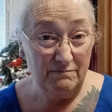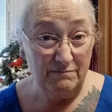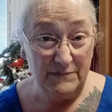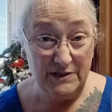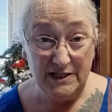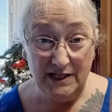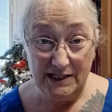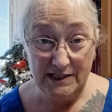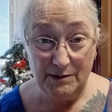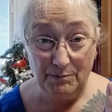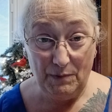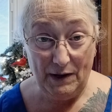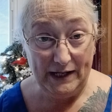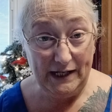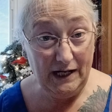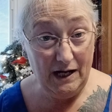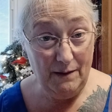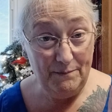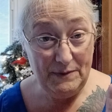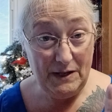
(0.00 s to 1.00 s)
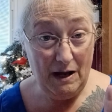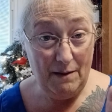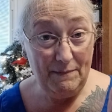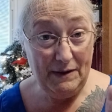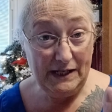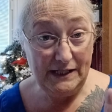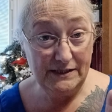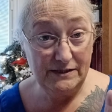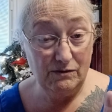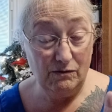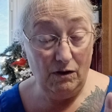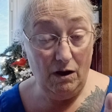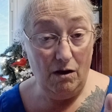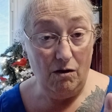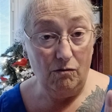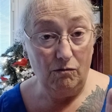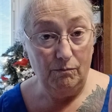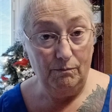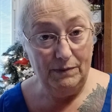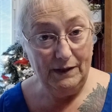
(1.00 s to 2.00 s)
Just to break it up and not make it so
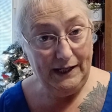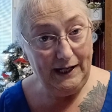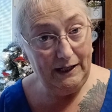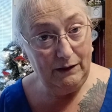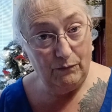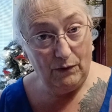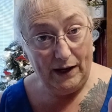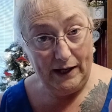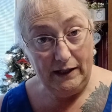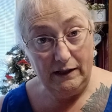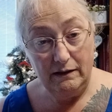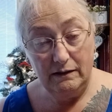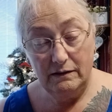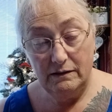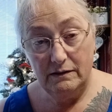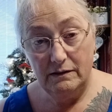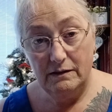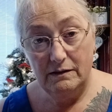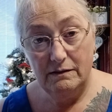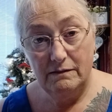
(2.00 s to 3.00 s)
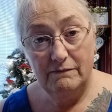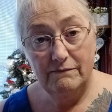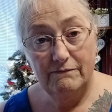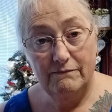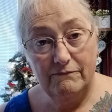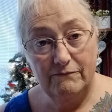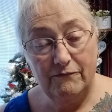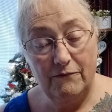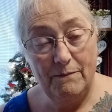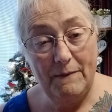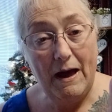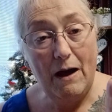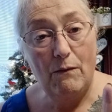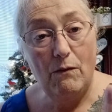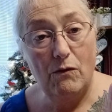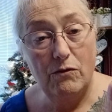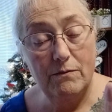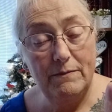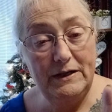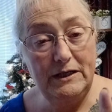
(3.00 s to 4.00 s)
long. But anyway, from now
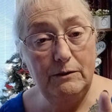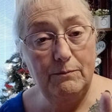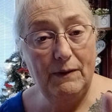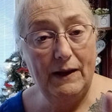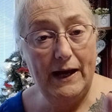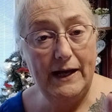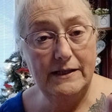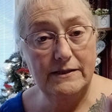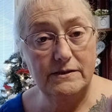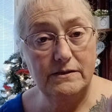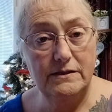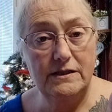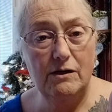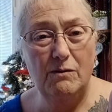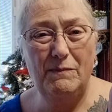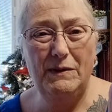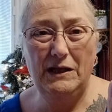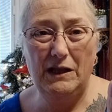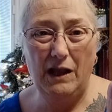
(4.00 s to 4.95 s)
on the menu plans, they'll be